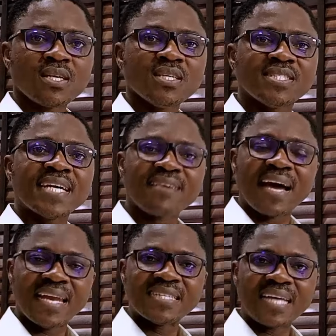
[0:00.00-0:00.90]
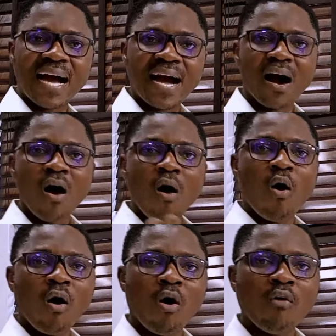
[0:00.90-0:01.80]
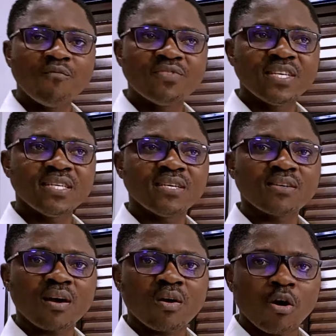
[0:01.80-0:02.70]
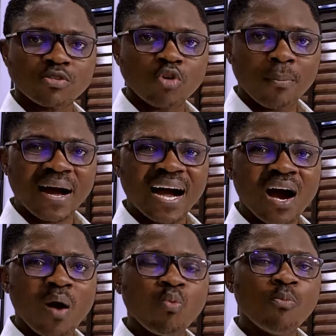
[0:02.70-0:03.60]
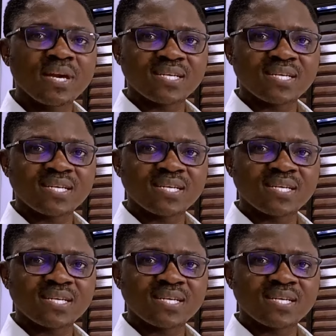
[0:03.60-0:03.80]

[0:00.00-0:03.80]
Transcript: general ledger of the customer will be